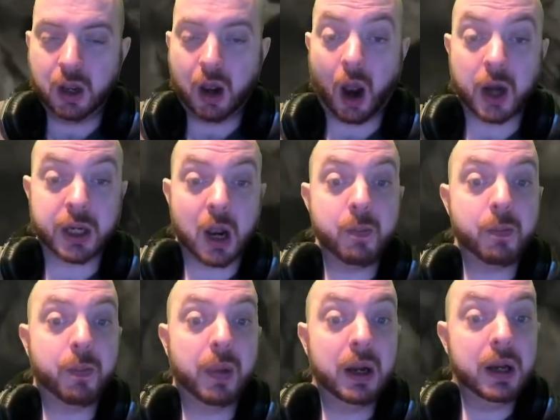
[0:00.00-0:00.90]
I
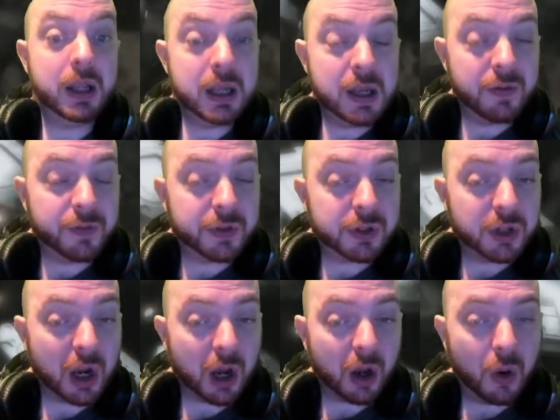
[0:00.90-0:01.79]
don't believe
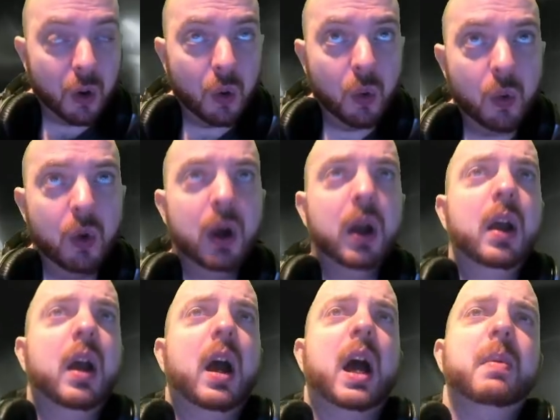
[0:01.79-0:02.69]
so.
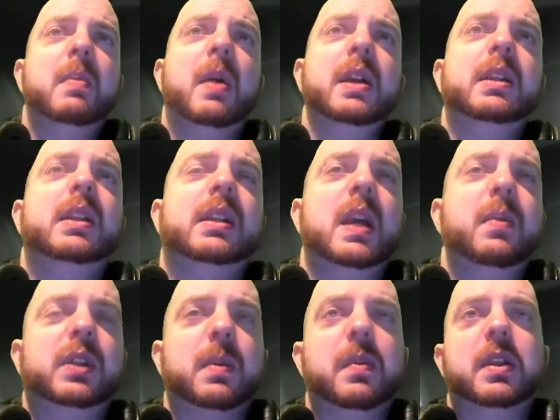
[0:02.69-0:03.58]
It might disable
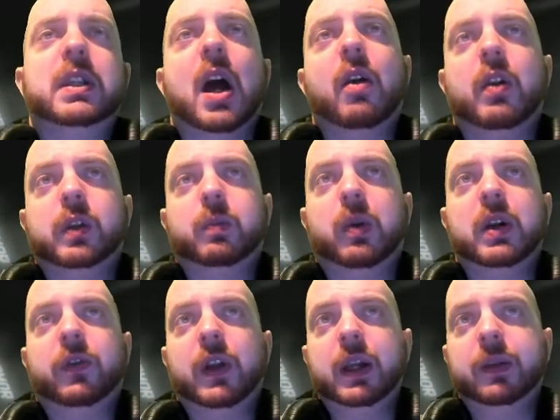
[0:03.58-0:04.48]
some of the turrets
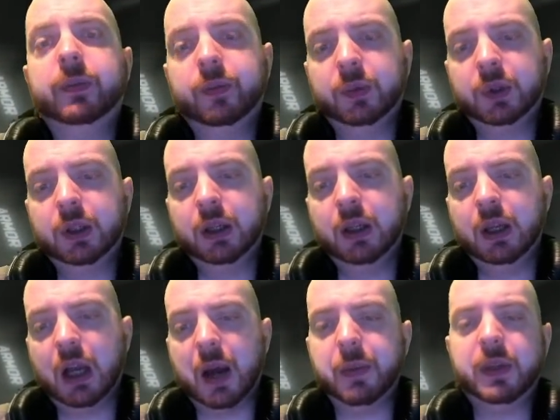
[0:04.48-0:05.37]
briefly.
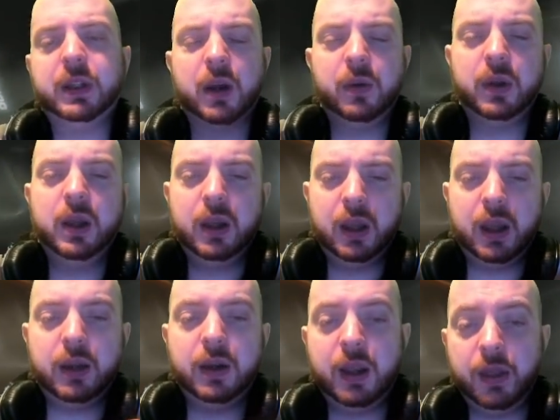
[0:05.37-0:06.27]
So
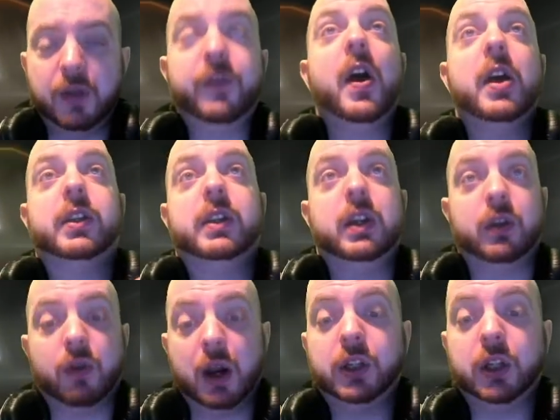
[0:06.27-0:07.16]
in the first
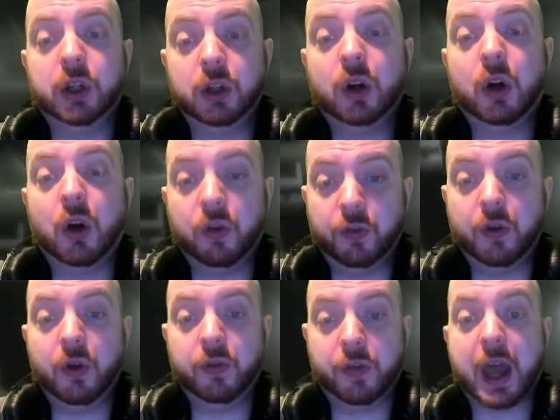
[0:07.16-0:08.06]
iteration of
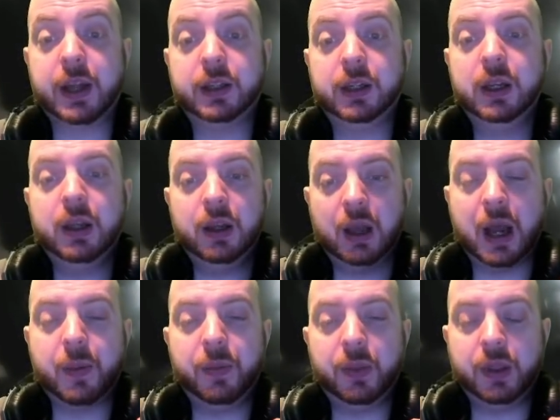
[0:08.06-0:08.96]
that,
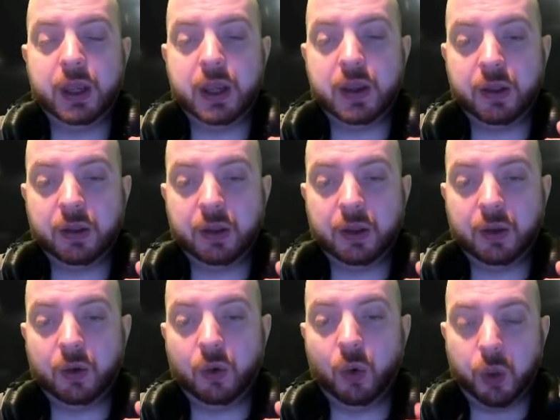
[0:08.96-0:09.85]

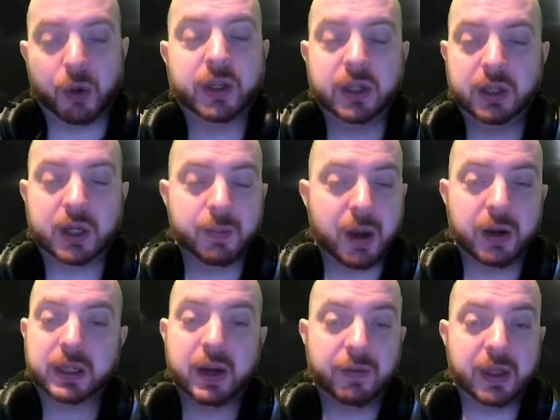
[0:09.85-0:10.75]
all the prison's
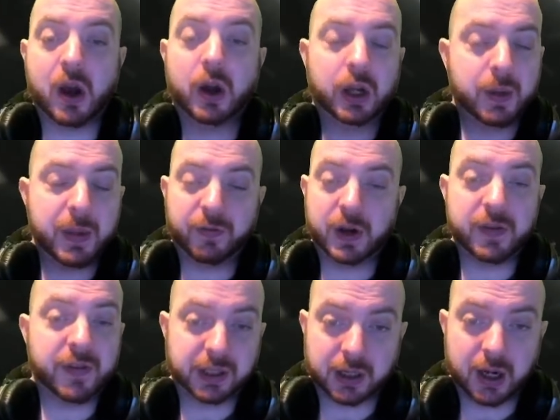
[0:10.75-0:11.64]
components and everything aren't going to be fully
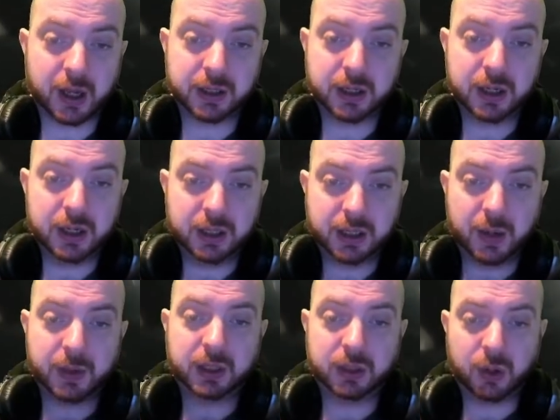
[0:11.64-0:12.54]
physicalized. So
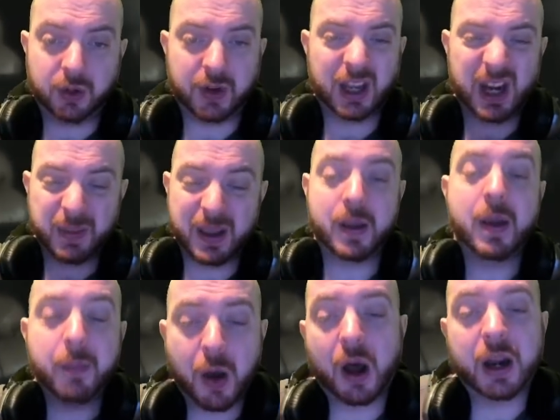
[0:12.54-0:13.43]
it's sort of like going to be
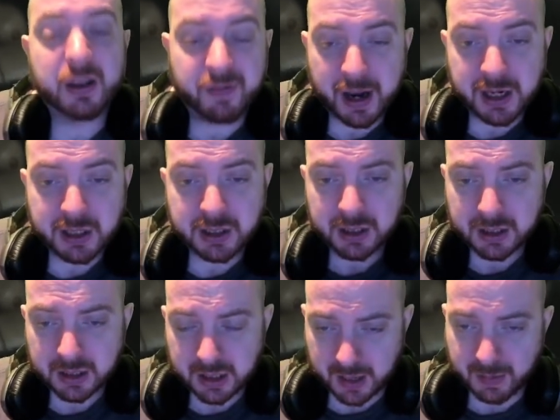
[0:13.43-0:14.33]
partly faked
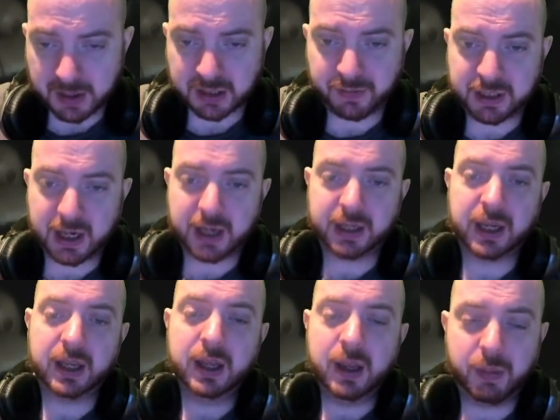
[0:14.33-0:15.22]
as a facility.
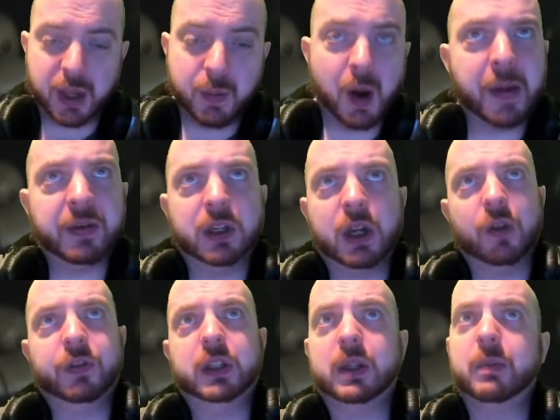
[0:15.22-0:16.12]
But you might be able to turn
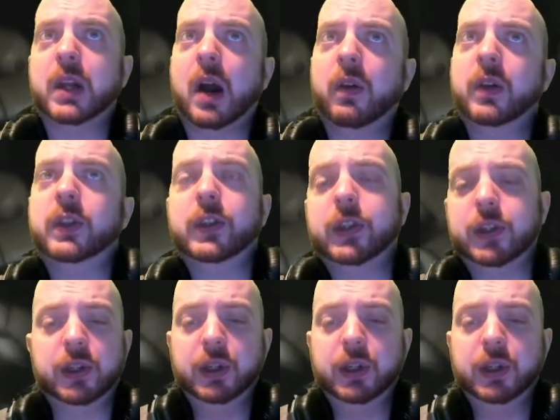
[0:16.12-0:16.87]
off some turrets,